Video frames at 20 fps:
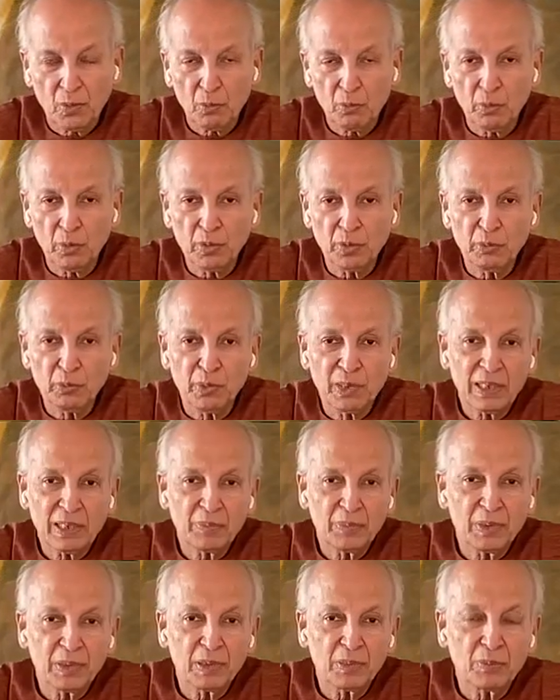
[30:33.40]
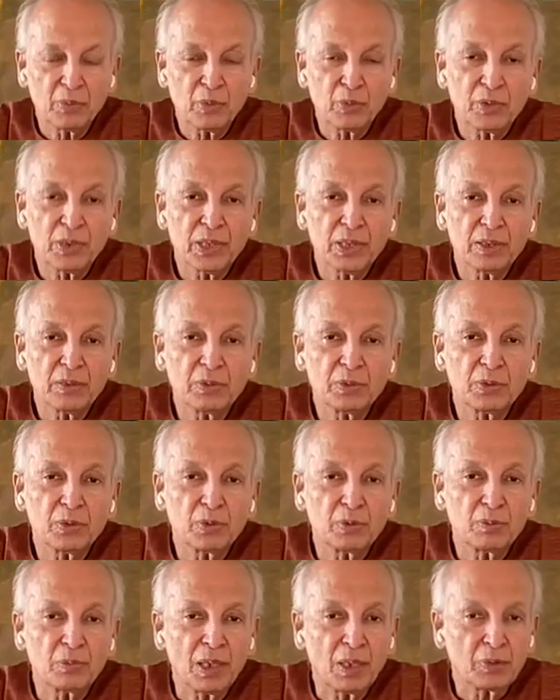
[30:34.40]
When you wake up in the morning with your
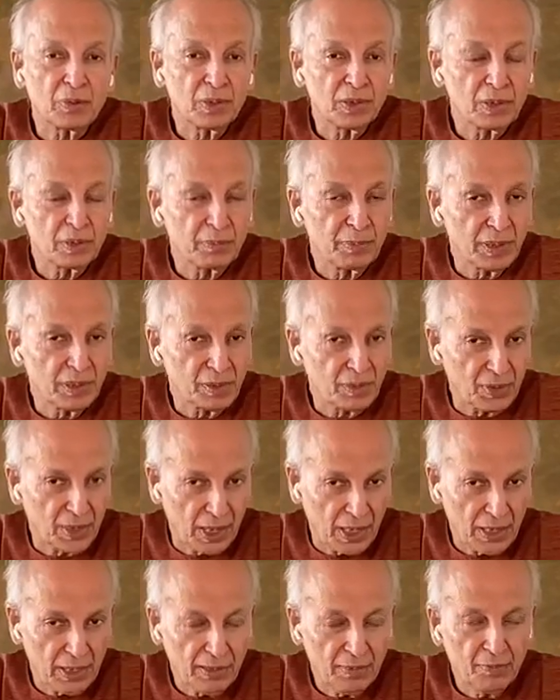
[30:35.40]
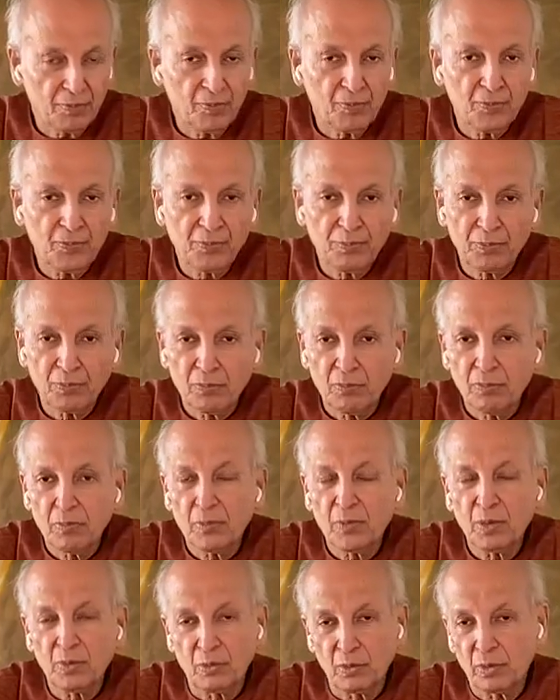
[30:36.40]
mouth is being dry,
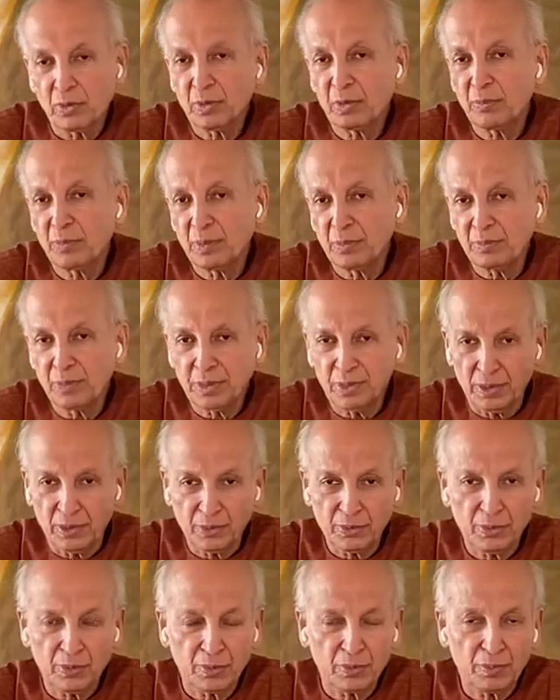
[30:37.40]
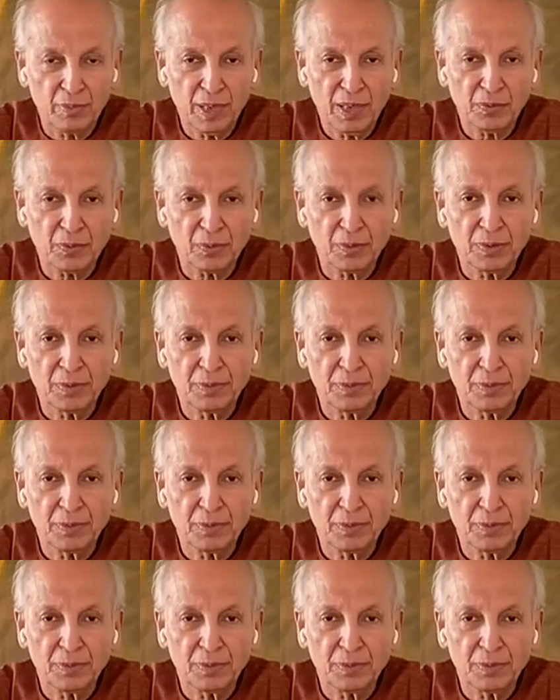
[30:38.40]
you know you've been breathing through your mouth.